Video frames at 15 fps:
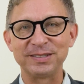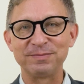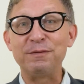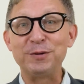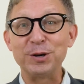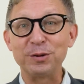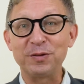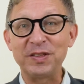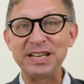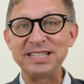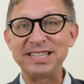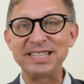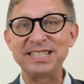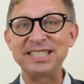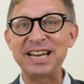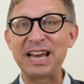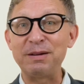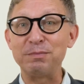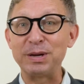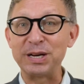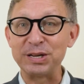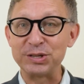If your thesis
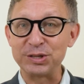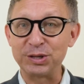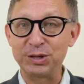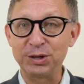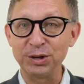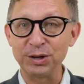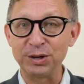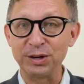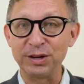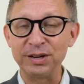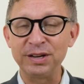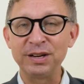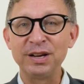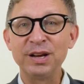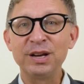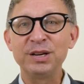statement is good,